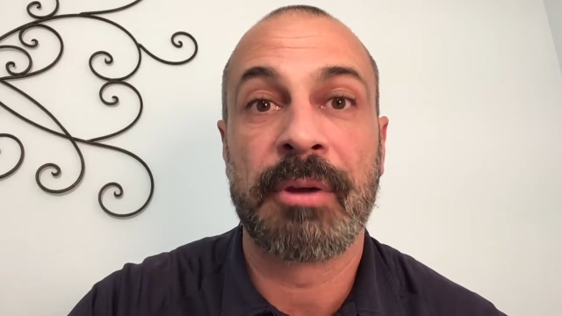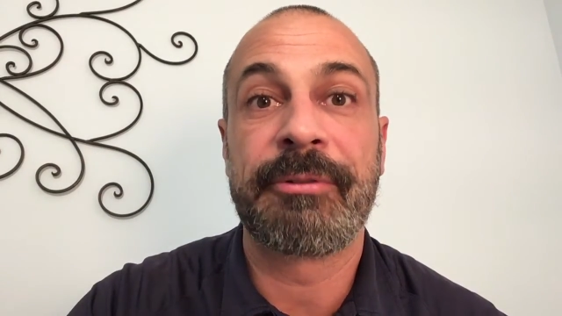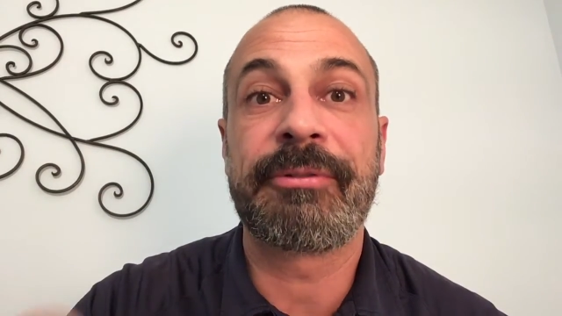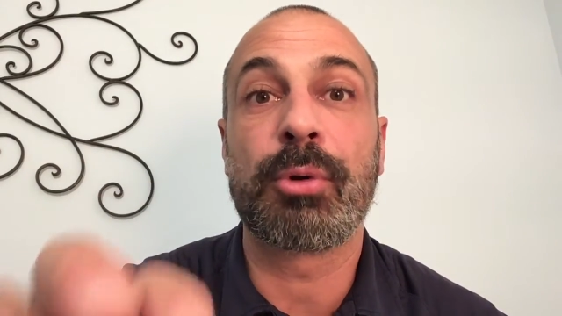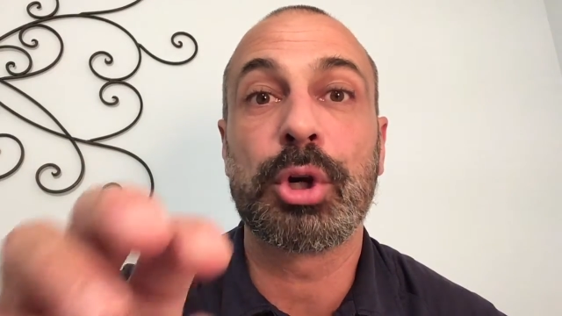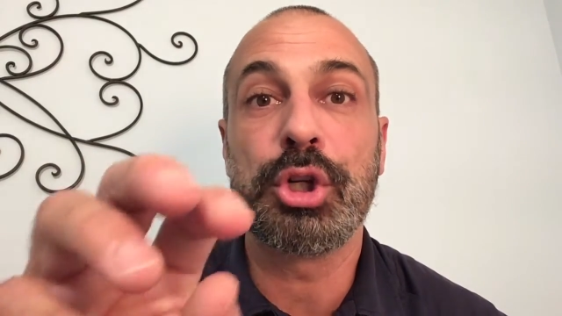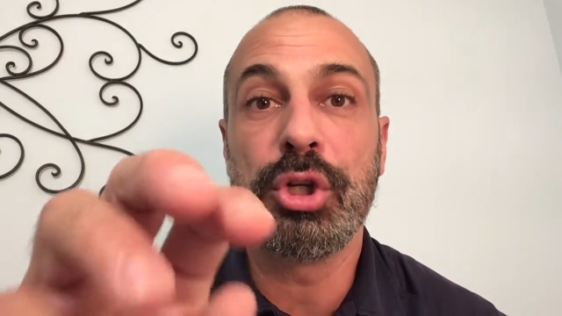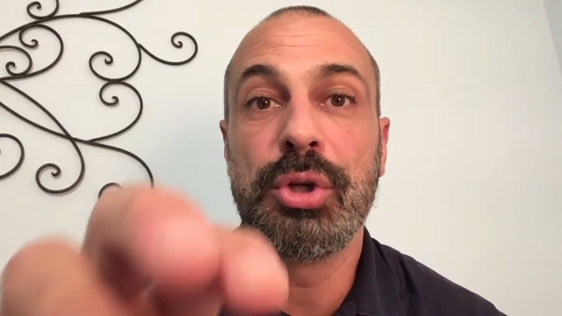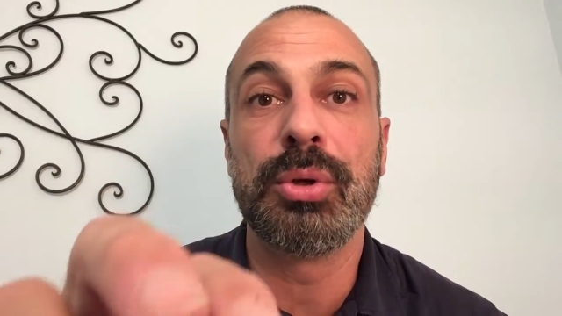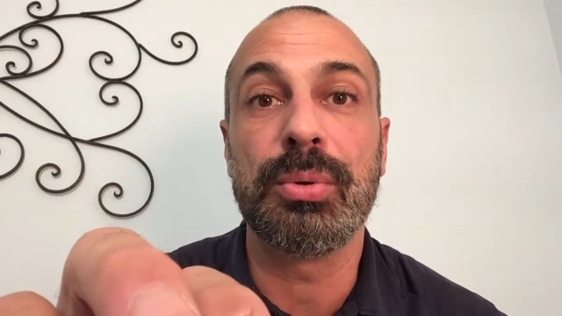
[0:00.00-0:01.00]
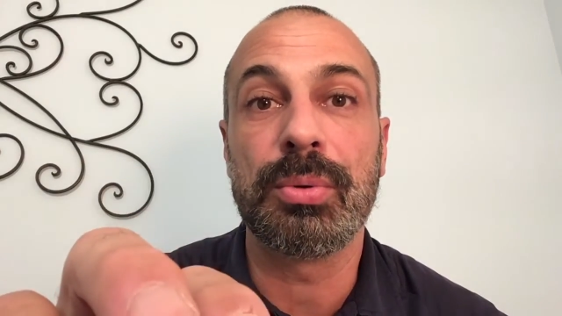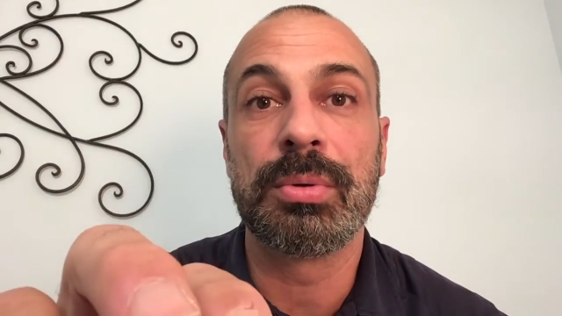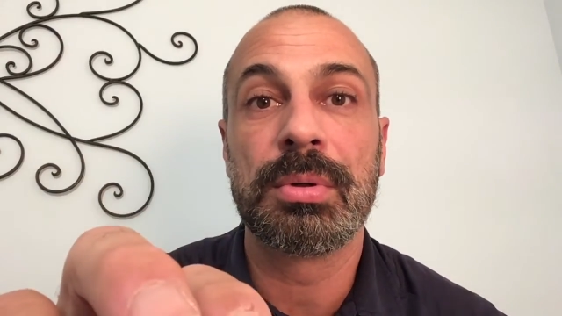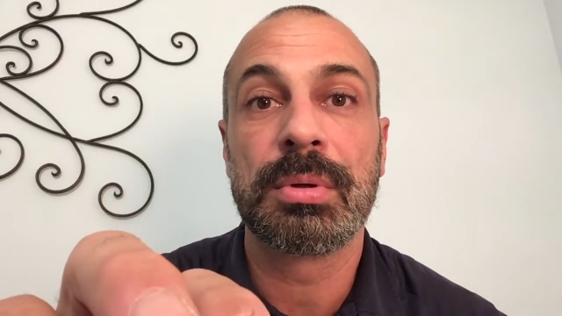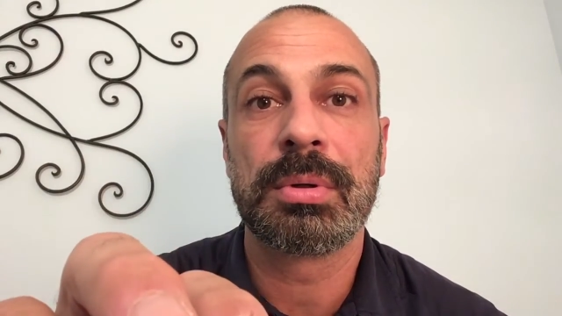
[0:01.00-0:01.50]
for you,
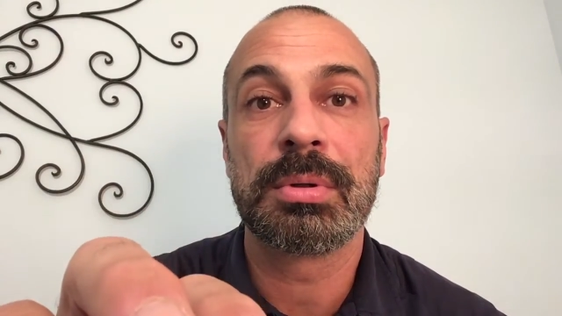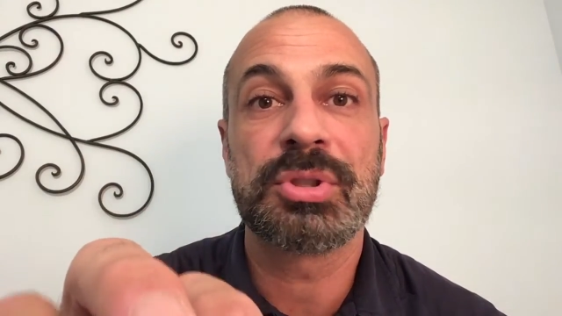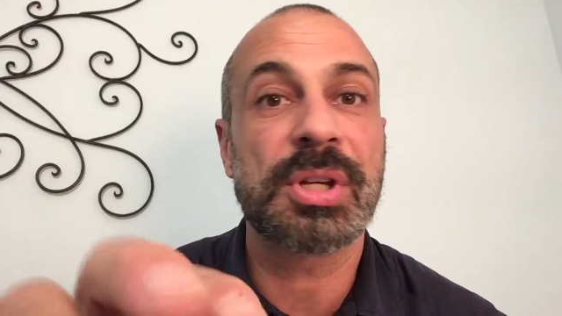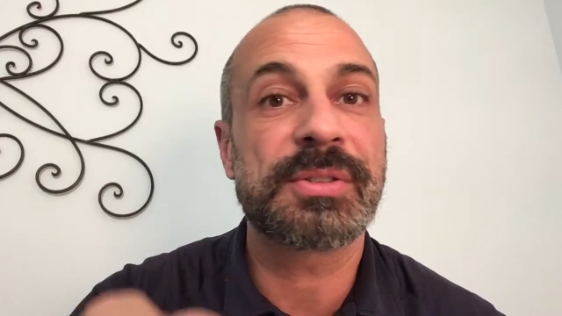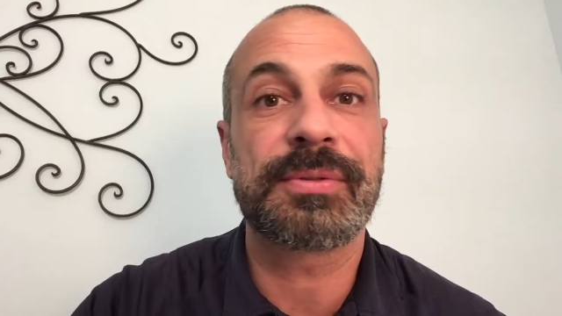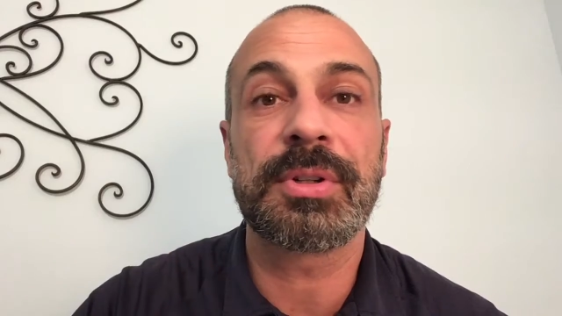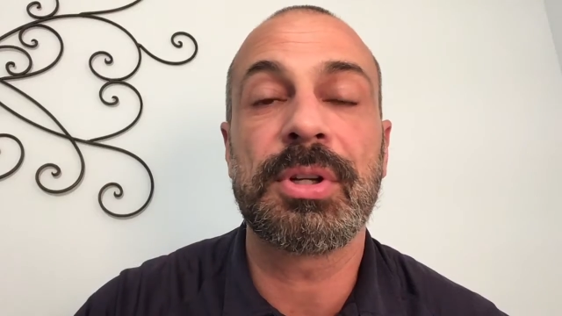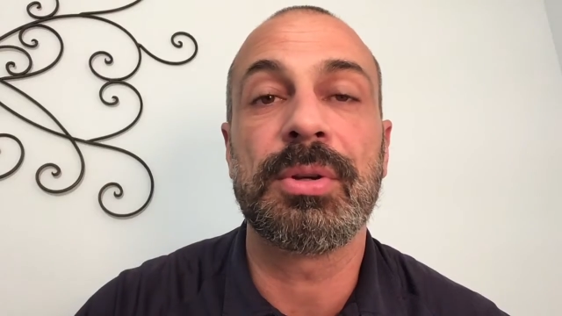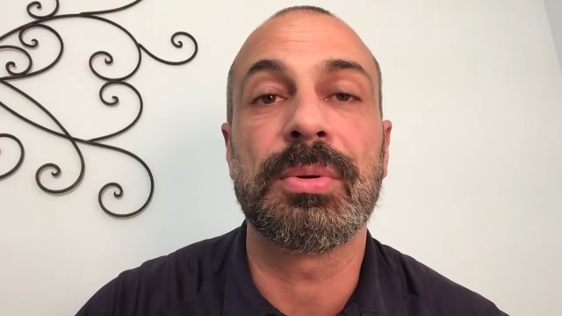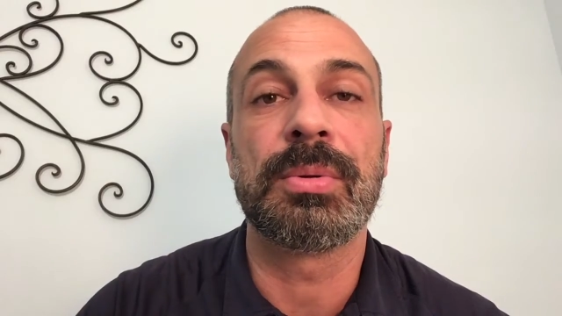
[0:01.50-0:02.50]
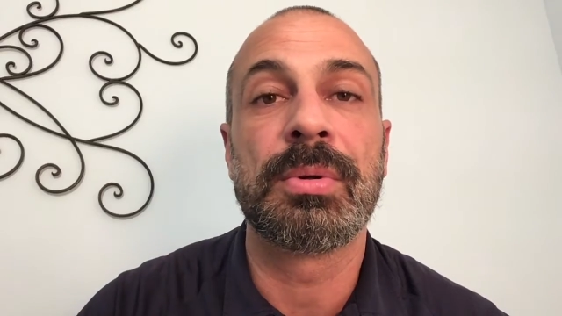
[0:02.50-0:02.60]
just for you.